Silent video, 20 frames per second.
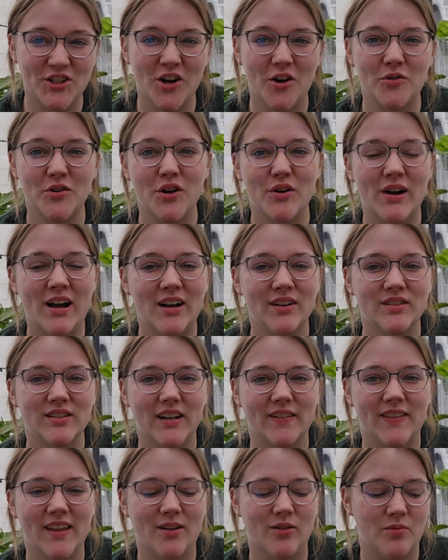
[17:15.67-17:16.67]
don't know how
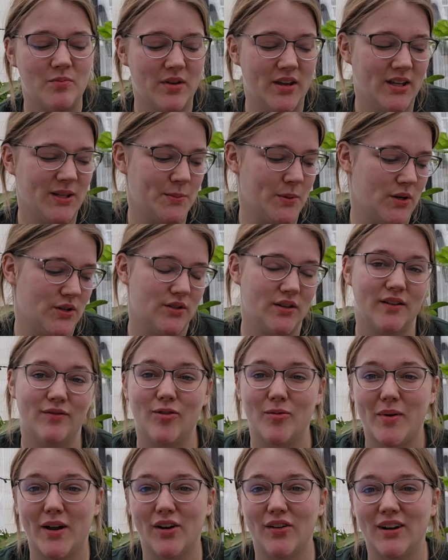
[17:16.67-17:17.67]
safe that would be, especially
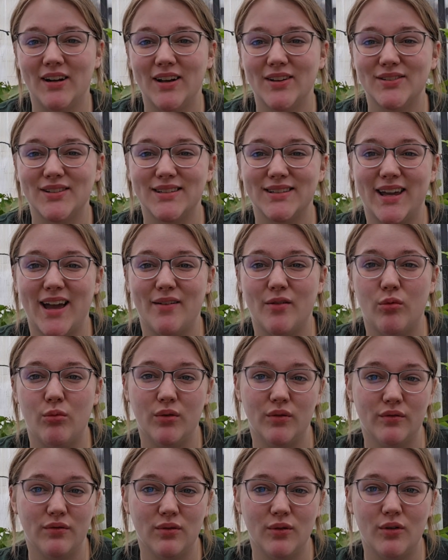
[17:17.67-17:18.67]
for my greenhouse, because I have a
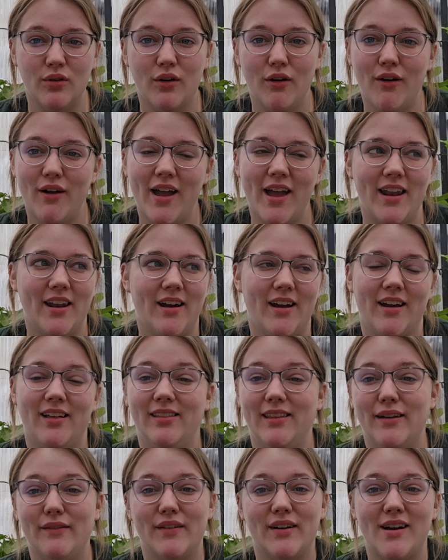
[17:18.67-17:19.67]
wooden floor and
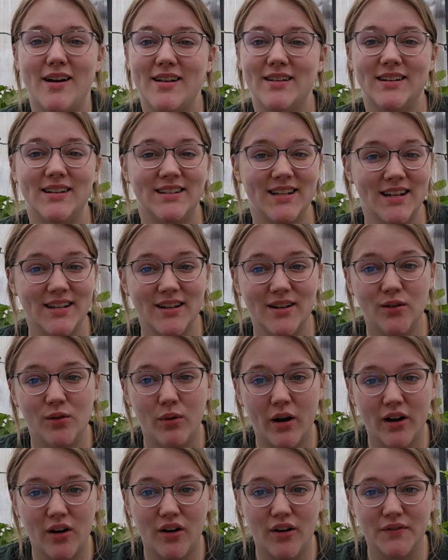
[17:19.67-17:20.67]
I leave it unattended
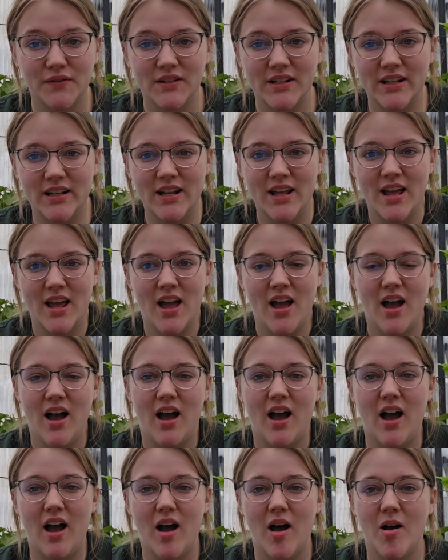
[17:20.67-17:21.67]
quite often.
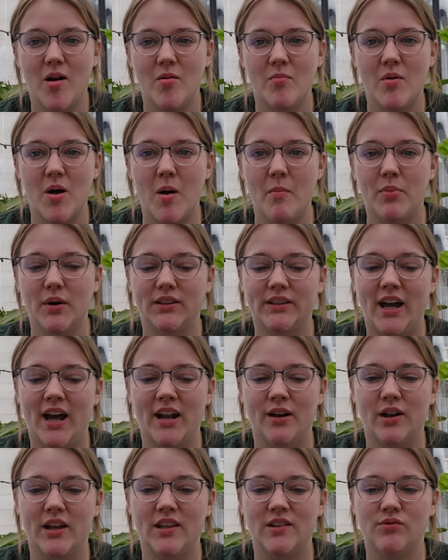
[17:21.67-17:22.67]
But
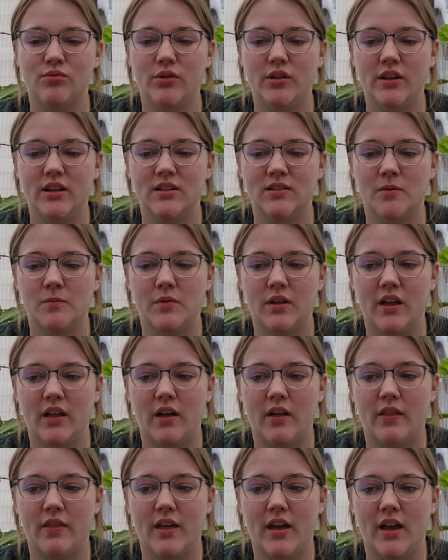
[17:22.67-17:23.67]
that is really
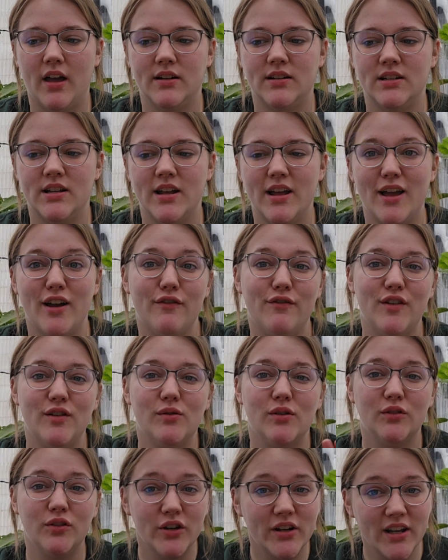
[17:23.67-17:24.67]
something that, if
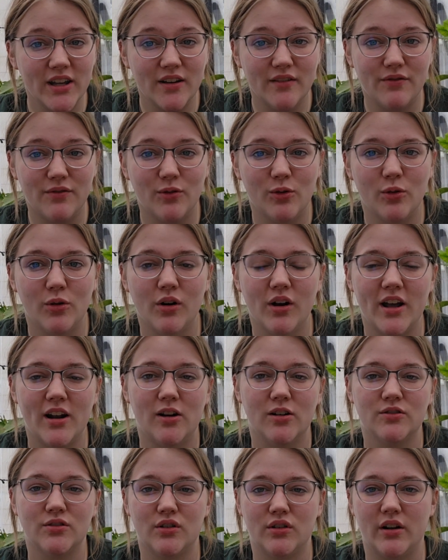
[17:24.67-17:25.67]
you are looking for
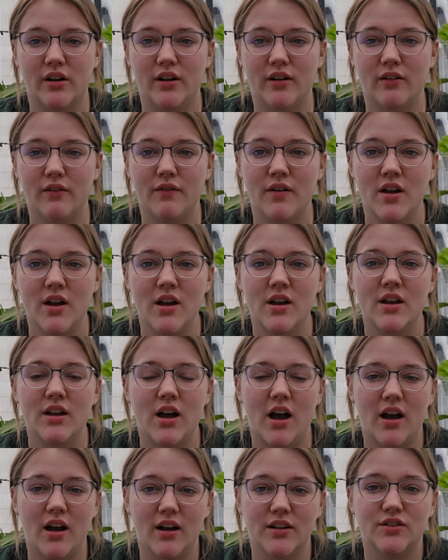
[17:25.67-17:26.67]
an alternative,
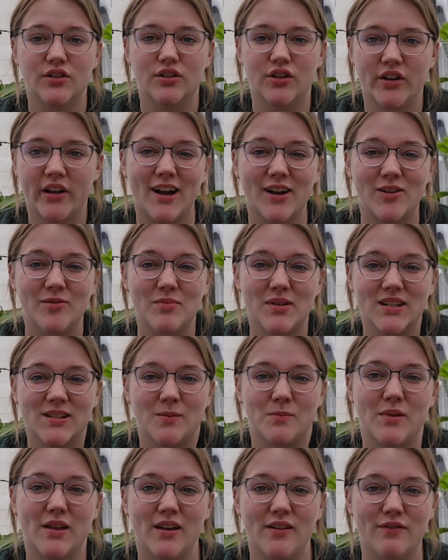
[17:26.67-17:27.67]
that could be
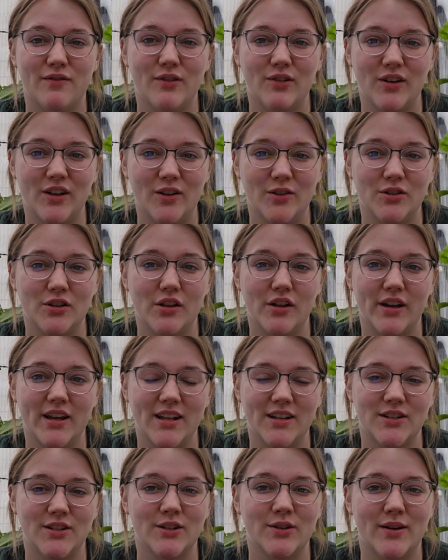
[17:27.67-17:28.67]
something for you to
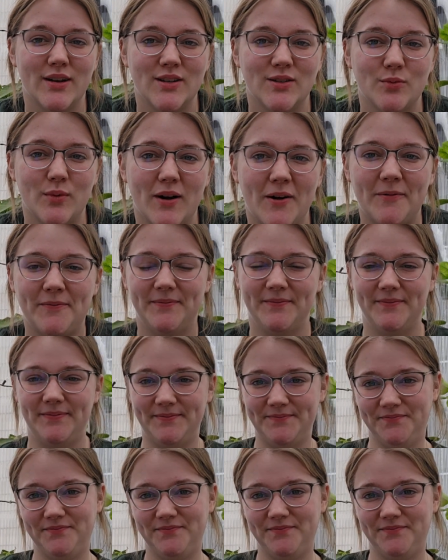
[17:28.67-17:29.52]
look into as well.